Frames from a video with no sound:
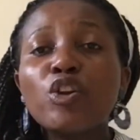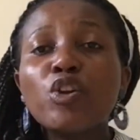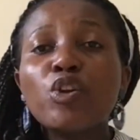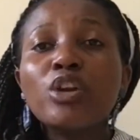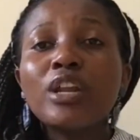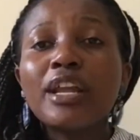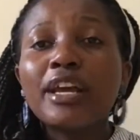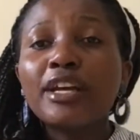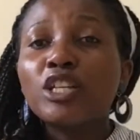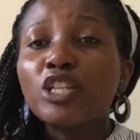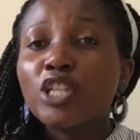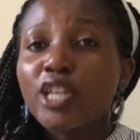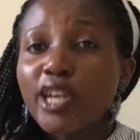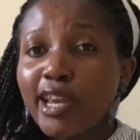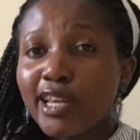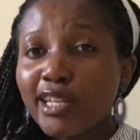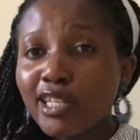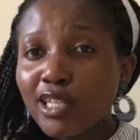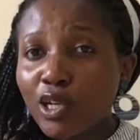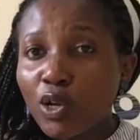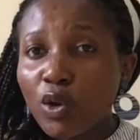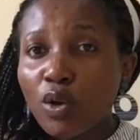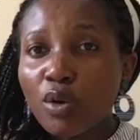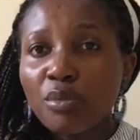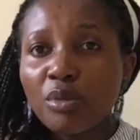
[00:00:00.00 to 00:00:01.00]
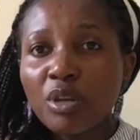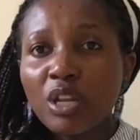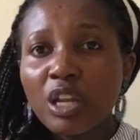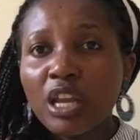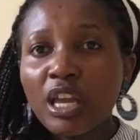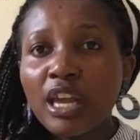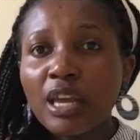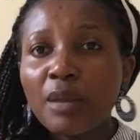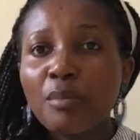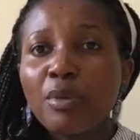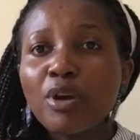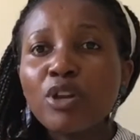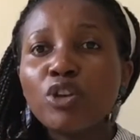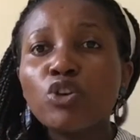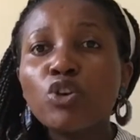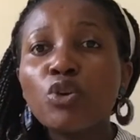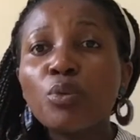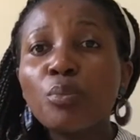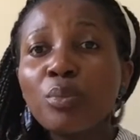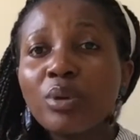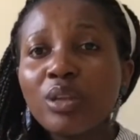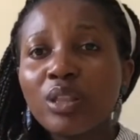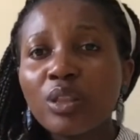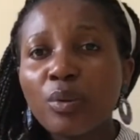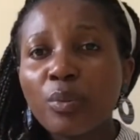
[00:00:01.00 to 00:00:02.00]
like, try to communicate, but don't be
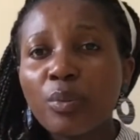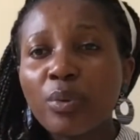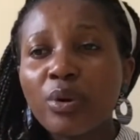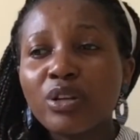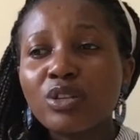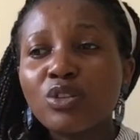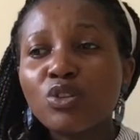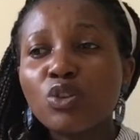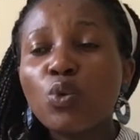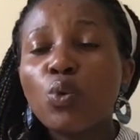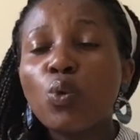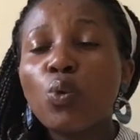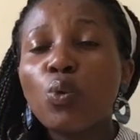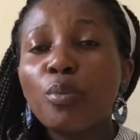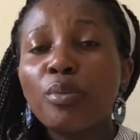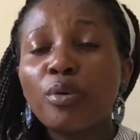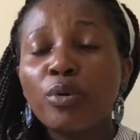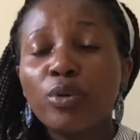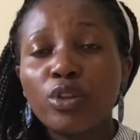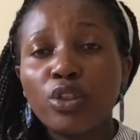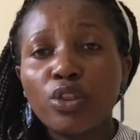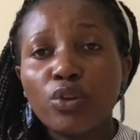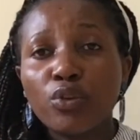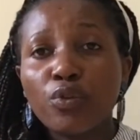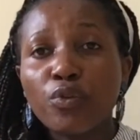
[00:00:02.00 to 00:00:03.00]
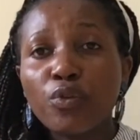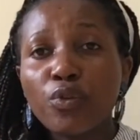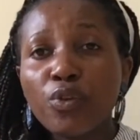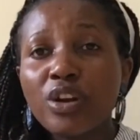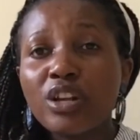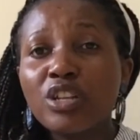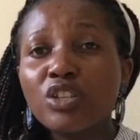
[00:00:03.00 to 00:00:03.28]
the person who will be with your friends,